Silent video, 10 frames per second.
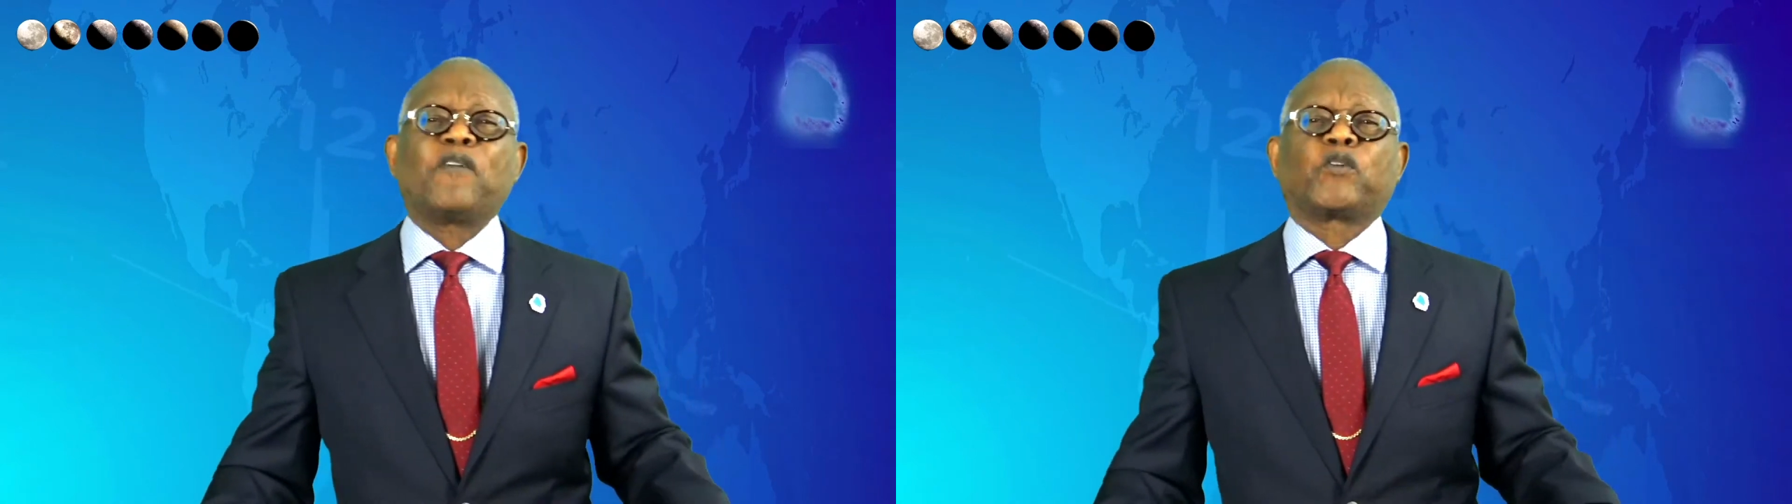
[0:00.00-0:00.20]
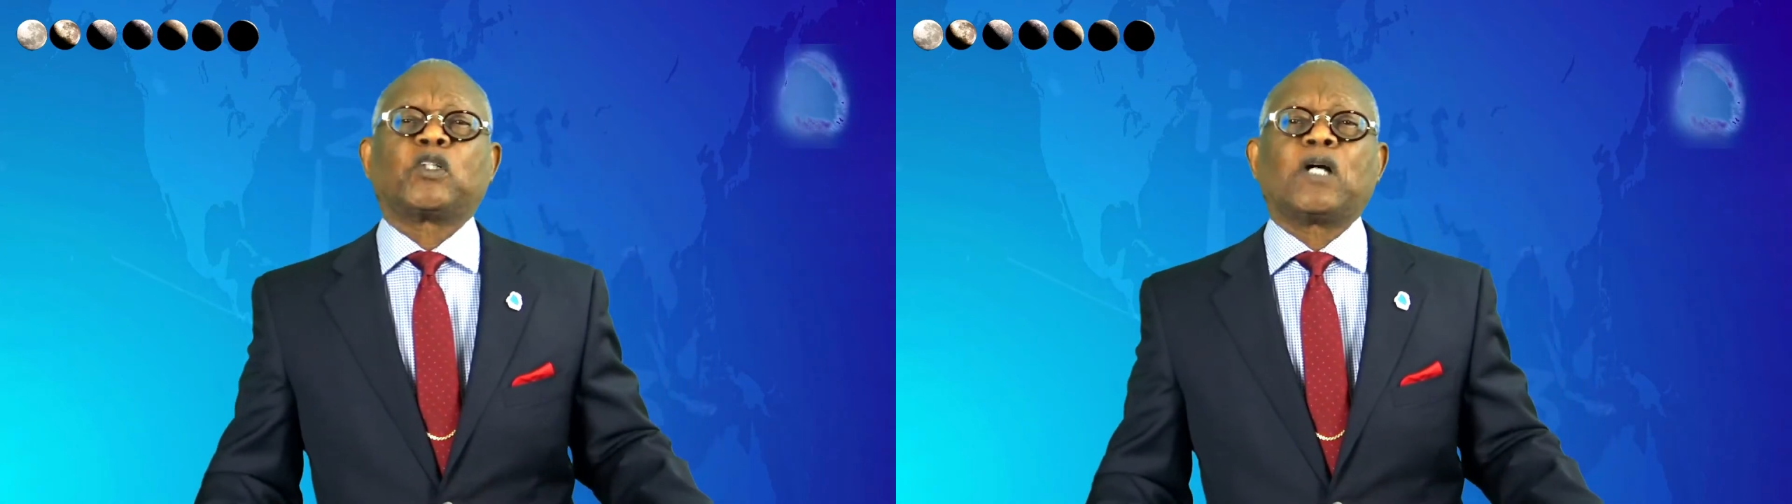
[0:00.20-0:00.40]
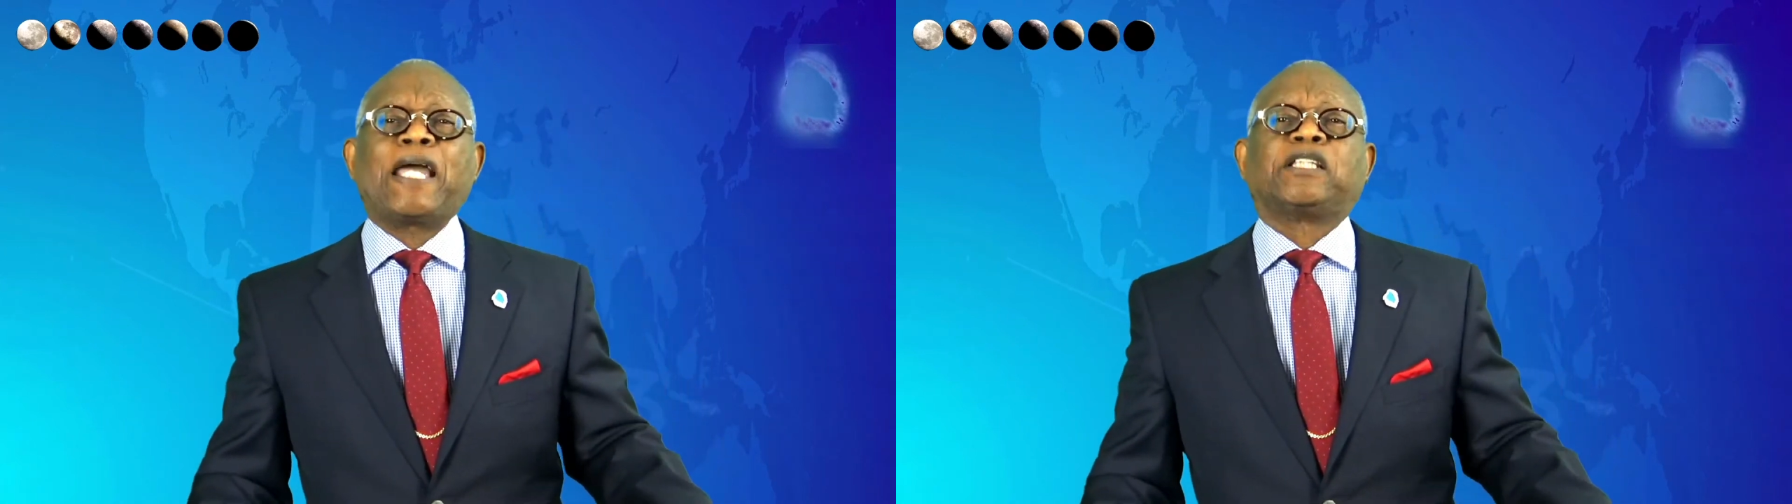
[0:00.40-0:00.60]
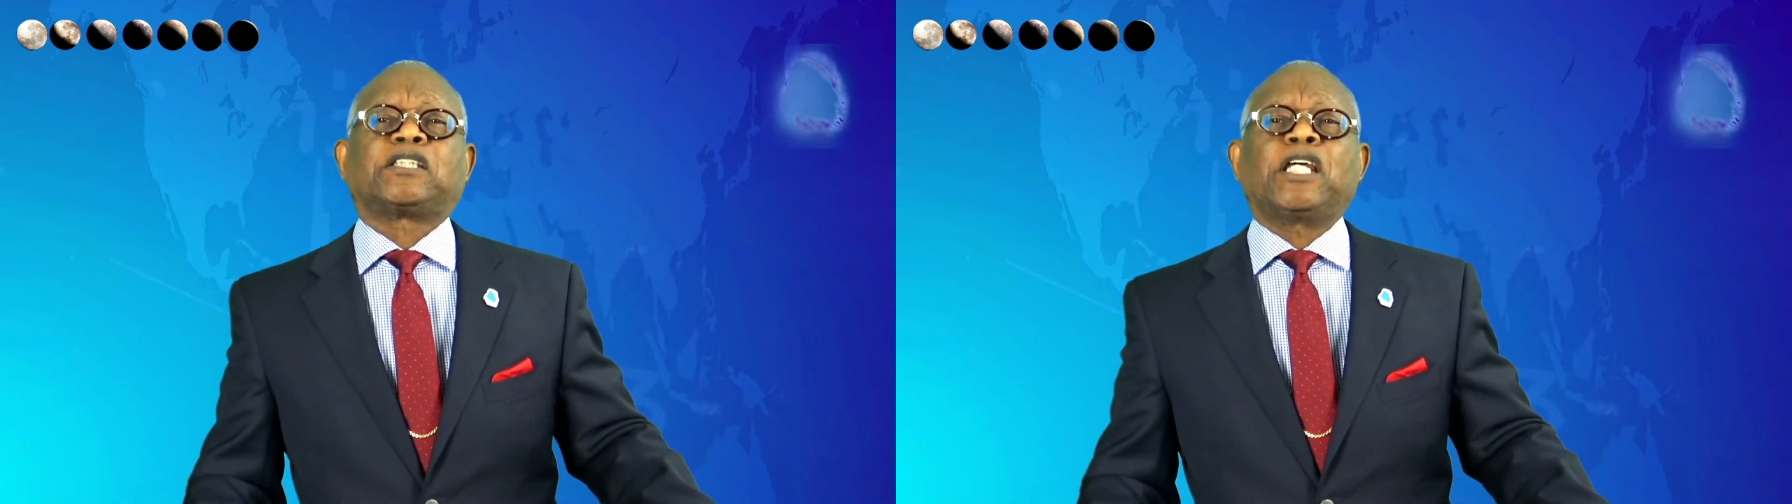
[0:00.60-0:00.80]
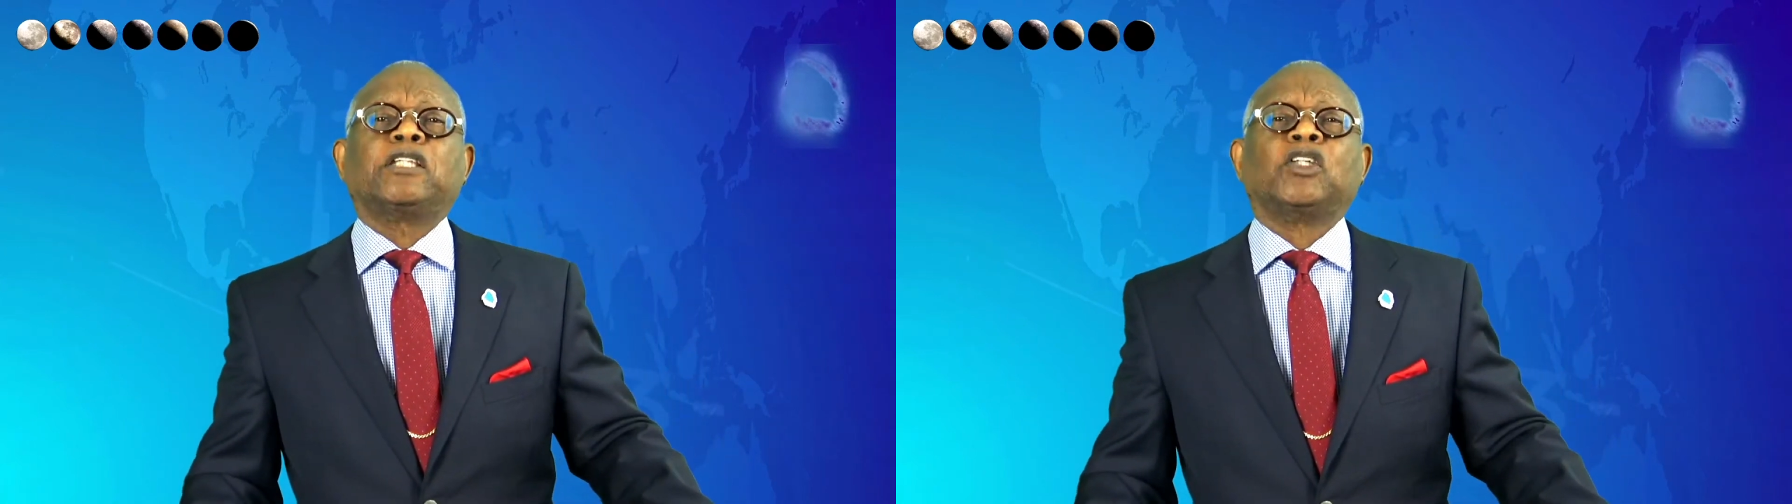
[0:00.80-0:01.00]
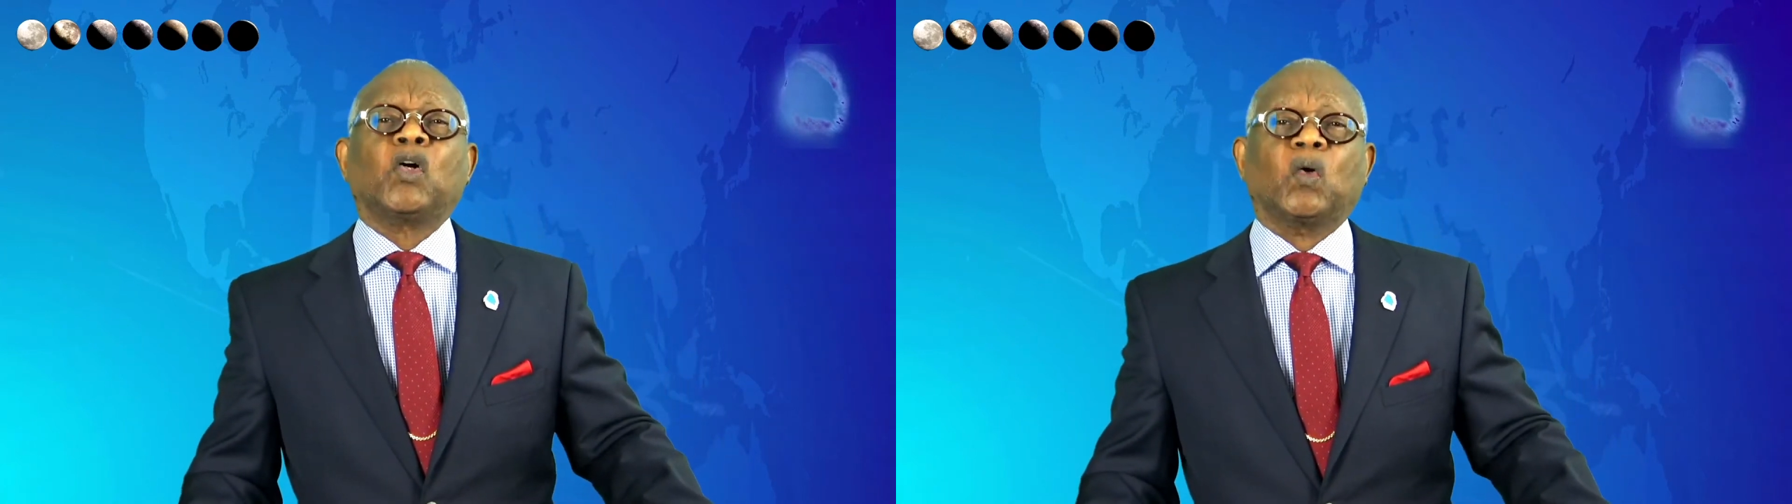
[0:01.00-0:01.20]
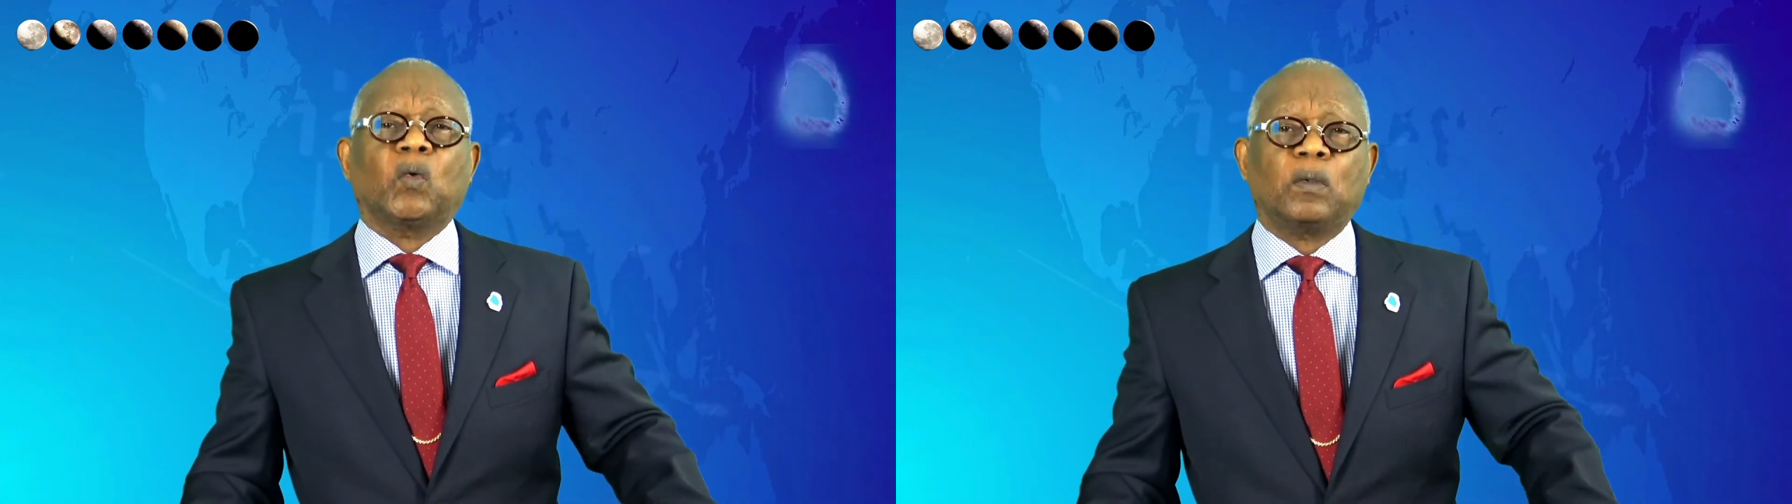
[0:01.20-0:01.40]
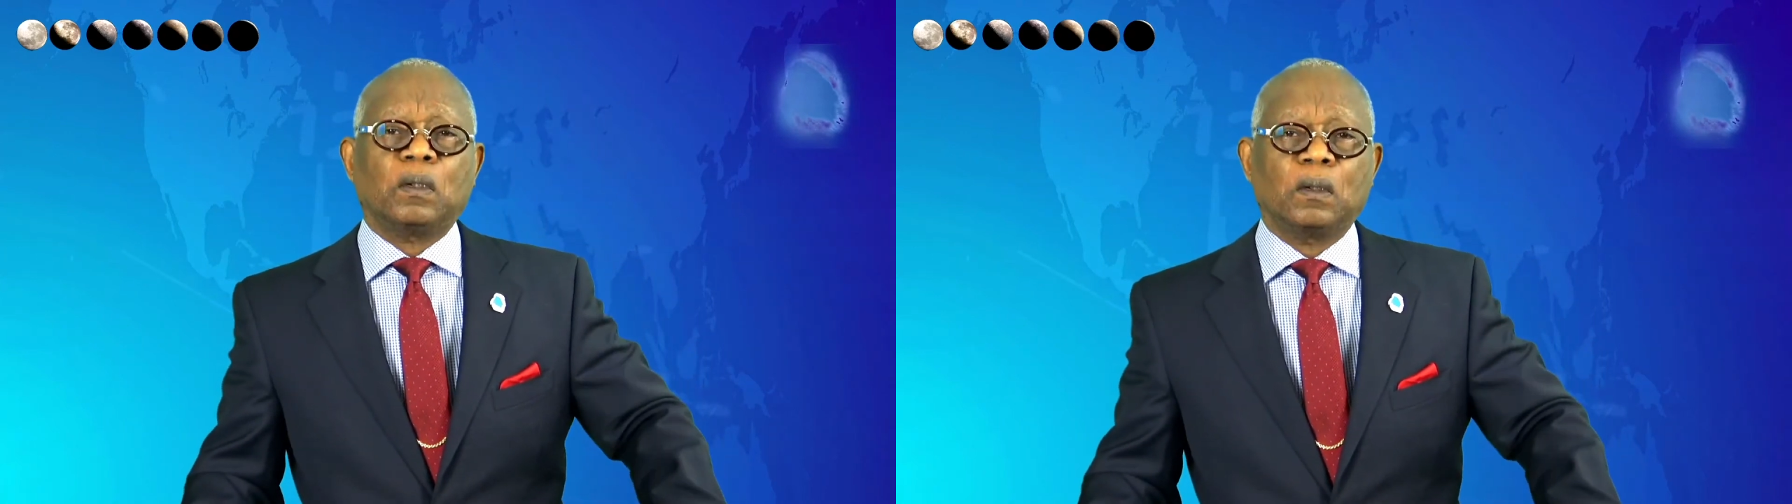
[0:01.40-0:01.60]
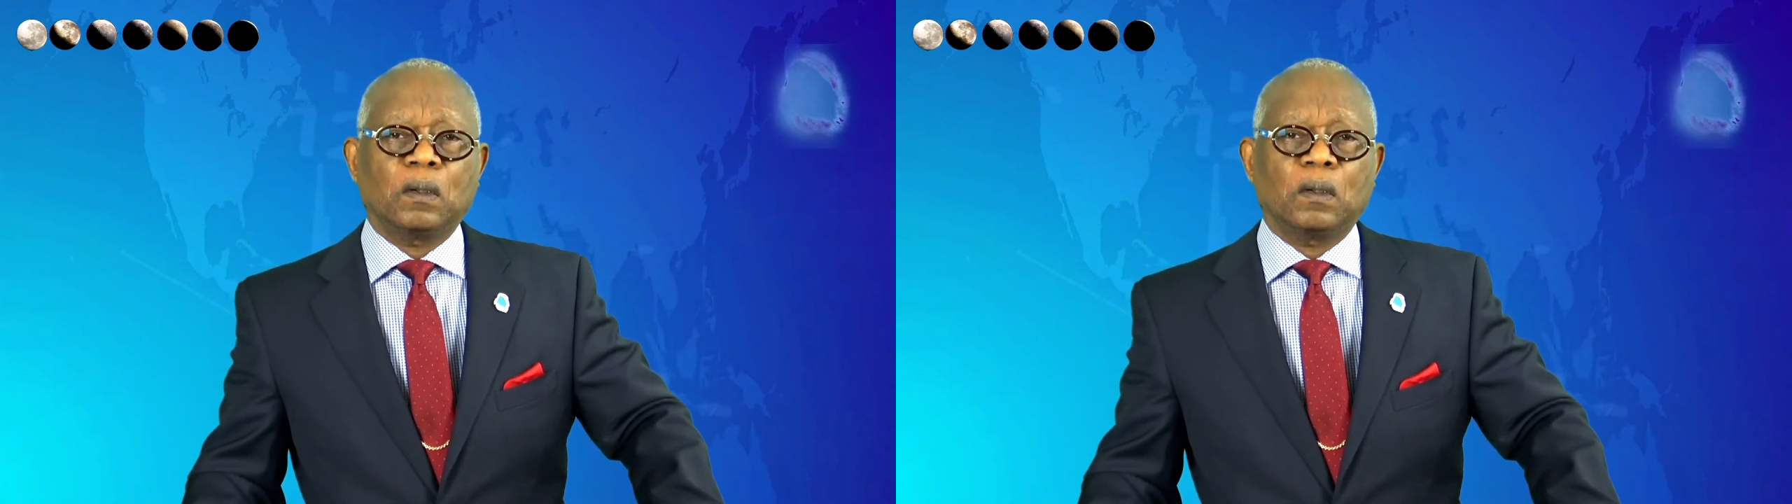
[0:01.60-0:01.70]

of Christ in you.